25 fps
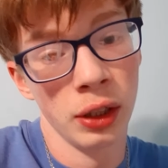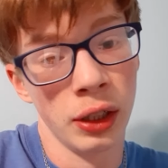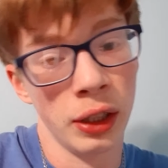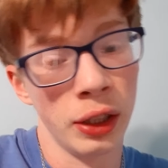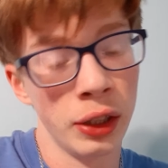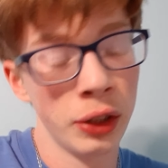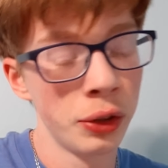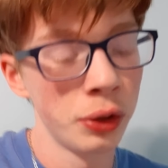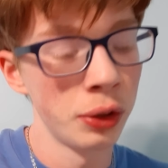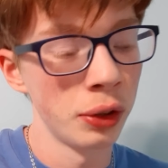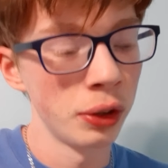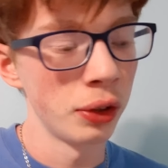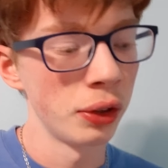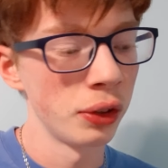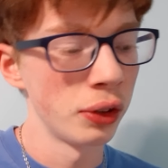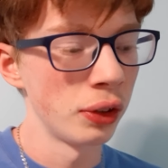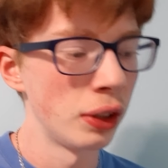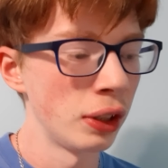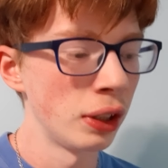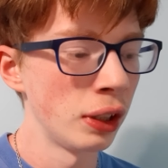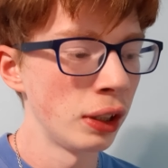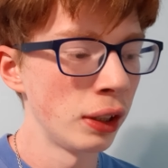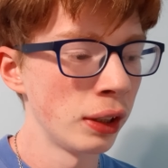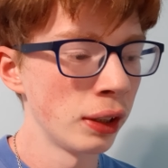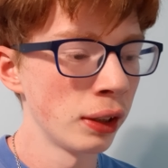
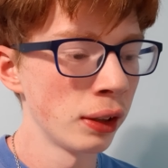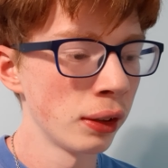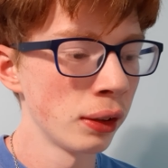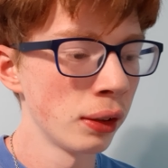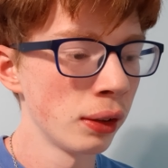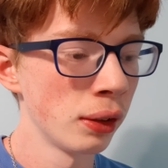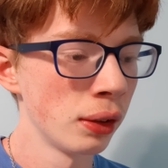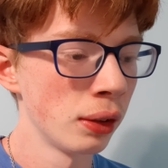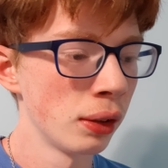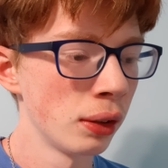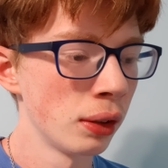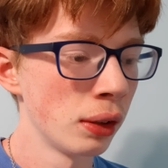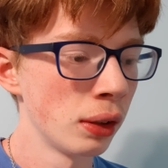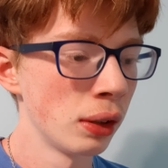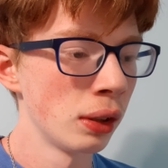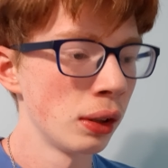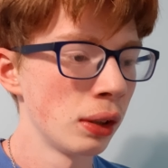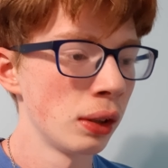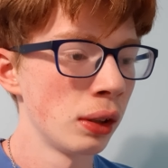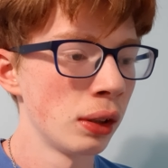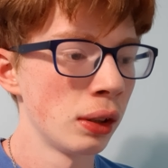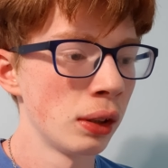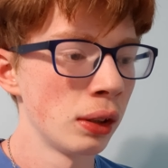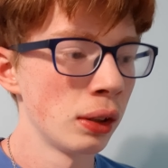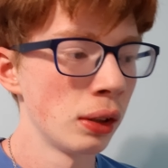interesting.
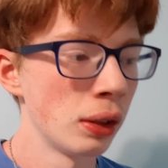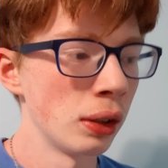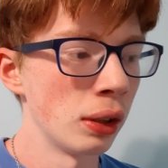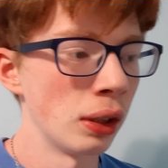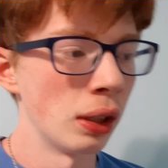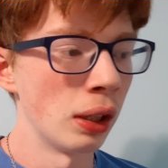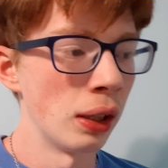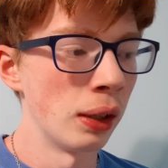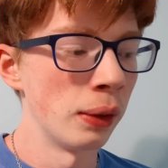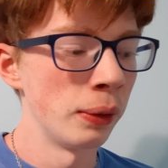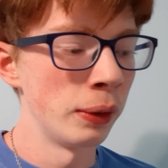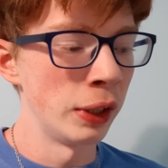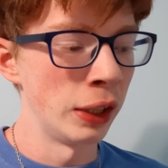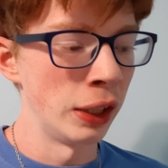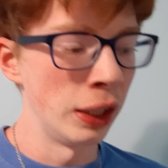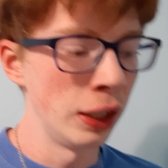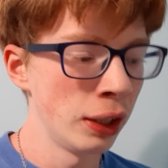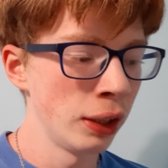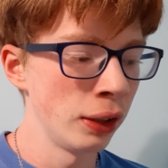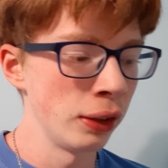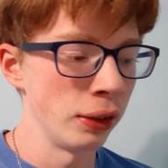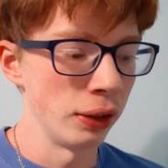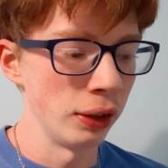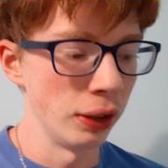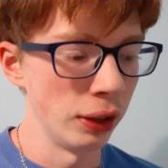I mean,
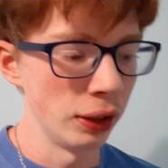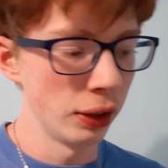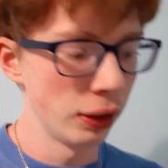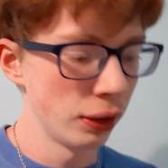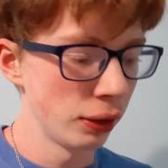anything.